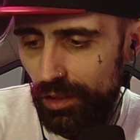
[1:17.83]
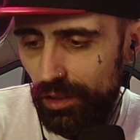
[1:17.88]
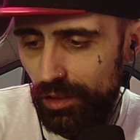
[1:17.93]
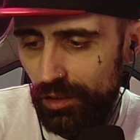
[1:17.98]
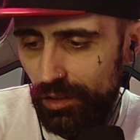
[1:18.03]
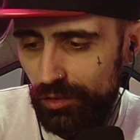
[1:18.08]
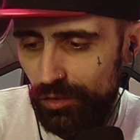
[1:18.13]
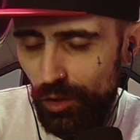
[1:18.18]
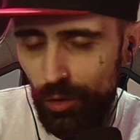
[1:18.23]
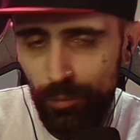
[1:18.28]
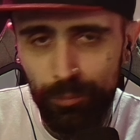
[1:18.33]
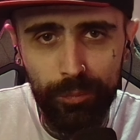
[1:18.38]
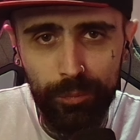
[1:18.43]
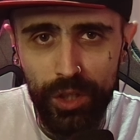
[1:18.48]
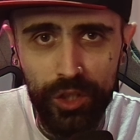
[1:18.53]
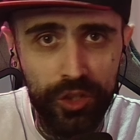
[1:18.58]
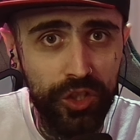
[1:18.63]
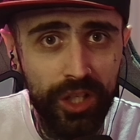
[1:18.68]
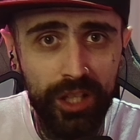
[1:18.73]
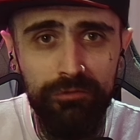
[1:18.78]
it's a
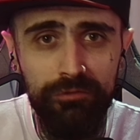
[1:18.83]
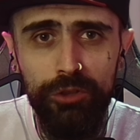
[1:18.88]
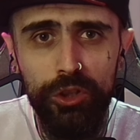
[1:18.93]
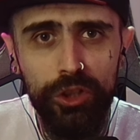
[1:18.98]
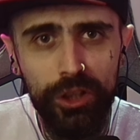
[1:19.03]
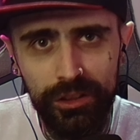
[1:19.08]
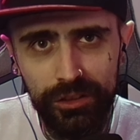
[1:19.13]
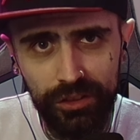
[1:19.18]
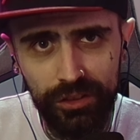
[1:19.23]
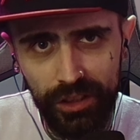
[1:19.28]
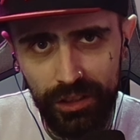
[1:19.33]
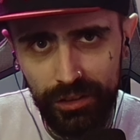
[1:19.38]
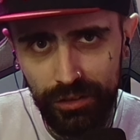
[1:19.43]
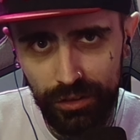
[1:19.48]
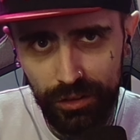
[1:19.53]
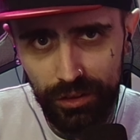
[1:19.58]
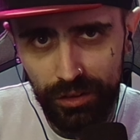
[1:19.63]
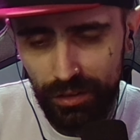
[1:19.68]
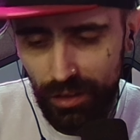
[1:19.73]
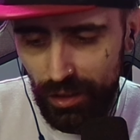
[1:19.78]
general
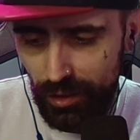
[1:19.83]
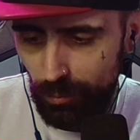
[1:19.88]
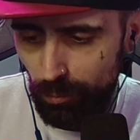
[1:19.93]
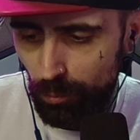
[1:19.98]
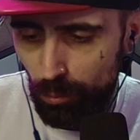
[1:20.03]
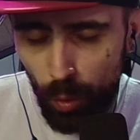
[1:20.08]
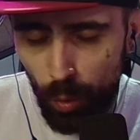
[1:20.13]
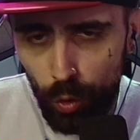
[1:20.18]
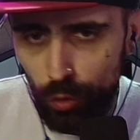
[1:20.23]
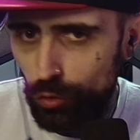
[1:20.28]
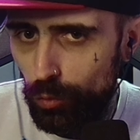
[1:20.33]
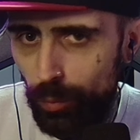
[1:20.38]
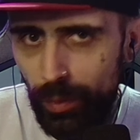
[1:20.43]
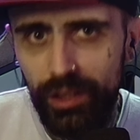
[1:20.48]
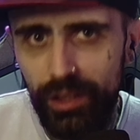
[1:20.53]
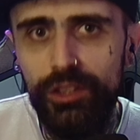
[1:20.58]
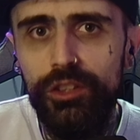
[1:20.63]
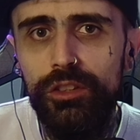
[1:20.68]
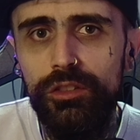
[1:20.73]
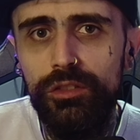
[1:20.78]
consensus, like most
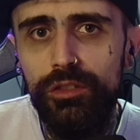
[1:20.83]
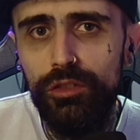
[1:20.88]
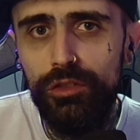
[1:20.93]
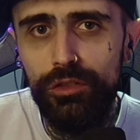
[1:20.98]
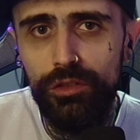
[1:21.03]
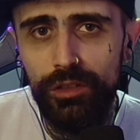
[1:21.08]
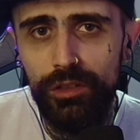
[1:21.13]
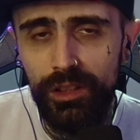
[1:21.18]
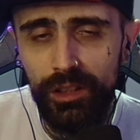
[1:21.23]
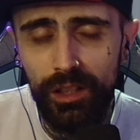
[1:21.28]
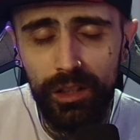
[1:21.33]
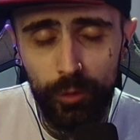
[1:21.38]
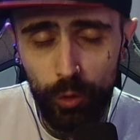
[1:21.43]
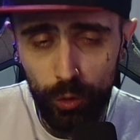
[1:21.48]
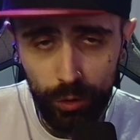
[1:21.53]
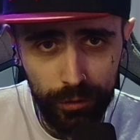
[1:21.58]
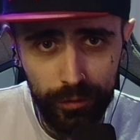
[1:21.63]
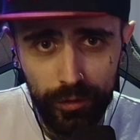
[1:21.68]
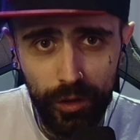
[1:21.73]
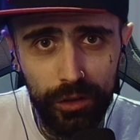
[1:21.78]
patients, and I'll go
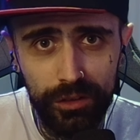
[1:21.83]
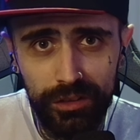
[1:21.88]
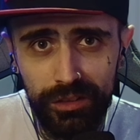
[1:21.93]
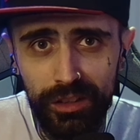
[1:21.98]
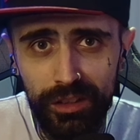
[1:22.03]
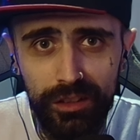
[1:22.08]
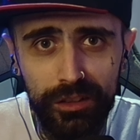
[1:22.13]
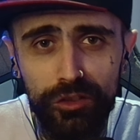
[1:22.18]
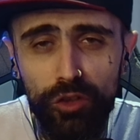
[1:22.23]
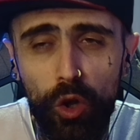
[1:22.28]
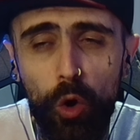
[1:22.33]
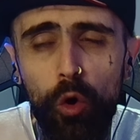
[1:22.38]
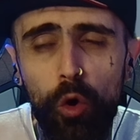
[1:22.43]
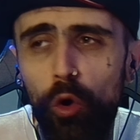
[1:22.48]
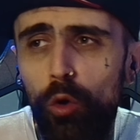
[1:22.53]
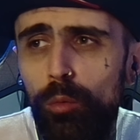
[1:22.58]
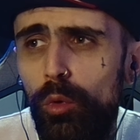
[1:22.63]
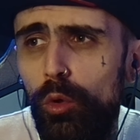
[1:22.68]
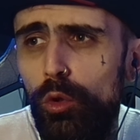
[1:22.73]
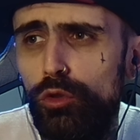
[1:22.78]
as far as saying as
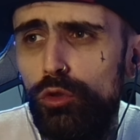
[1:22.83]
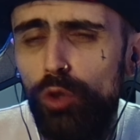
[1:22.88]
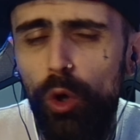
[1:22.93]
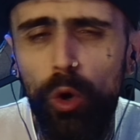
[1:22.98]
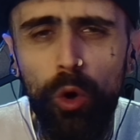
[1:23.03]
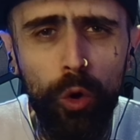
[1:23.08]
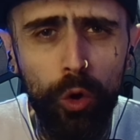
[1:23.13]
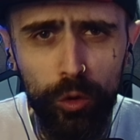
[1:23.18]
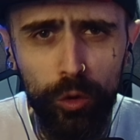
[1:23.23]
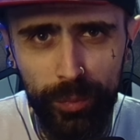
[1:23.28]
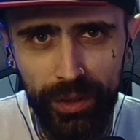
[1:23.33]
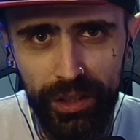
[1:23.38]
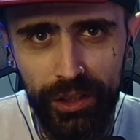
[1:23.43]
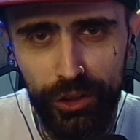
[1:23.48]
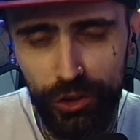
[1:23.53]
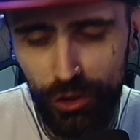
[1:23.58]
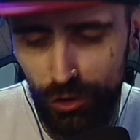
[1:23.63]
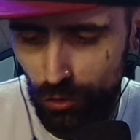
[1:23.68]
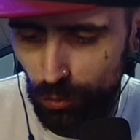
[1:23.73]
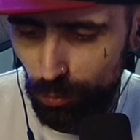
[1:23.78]
almost all
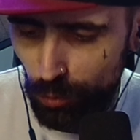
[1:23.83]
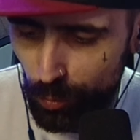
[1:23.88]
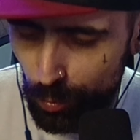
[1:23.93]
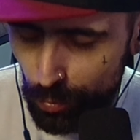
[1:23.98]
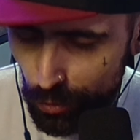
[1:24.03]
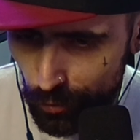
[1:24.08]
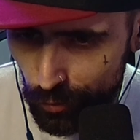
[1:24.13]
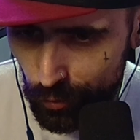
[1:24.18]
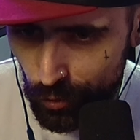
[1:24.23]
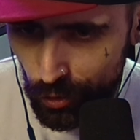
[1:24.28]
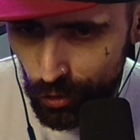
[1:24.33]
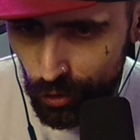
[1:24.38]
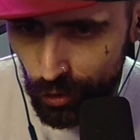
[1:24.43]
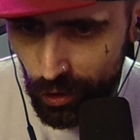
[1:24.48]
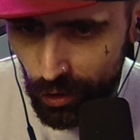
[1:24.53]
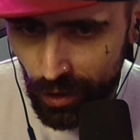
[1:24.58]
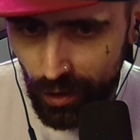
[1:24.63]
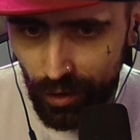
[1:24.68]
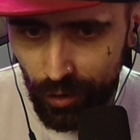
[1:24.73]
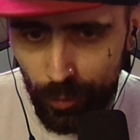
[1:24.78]
patients would prefer
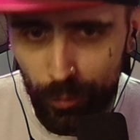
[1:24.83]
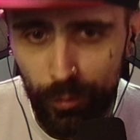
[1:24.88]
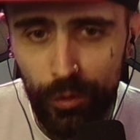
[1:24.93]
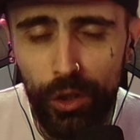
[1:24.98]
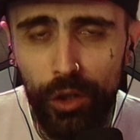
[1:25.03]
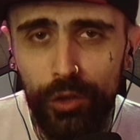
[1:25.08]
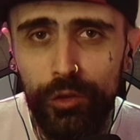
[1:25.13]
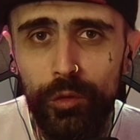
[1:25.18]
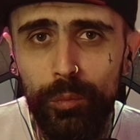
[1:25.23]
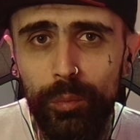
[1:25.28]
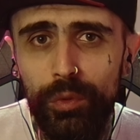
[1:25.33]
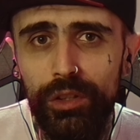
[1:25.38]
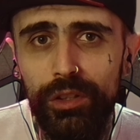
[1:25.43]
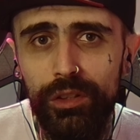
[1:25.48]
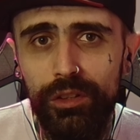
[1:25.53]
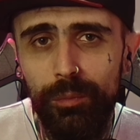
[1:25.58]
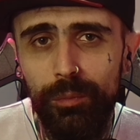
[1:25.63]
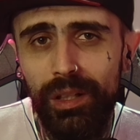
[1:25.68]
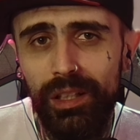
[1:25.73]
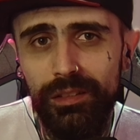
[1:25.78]
them not to be in
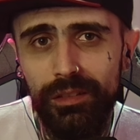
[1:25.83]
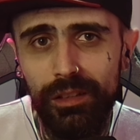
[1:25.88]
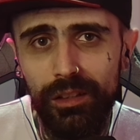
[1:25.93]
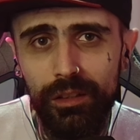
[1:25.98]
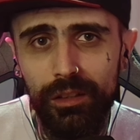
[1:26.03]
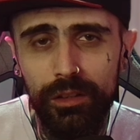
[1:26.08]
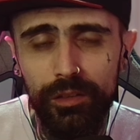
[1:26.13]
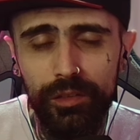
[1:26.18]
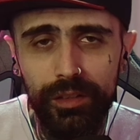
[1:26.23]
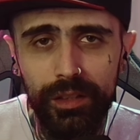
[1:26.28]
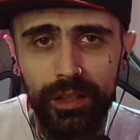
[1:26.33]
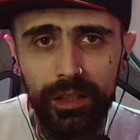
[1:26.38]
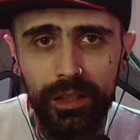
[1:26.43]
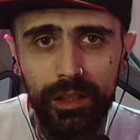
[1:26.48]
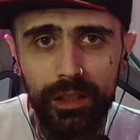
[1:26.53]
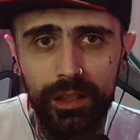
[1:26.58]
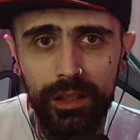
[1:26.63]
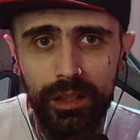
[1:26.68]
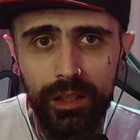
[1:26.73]
a plastic container.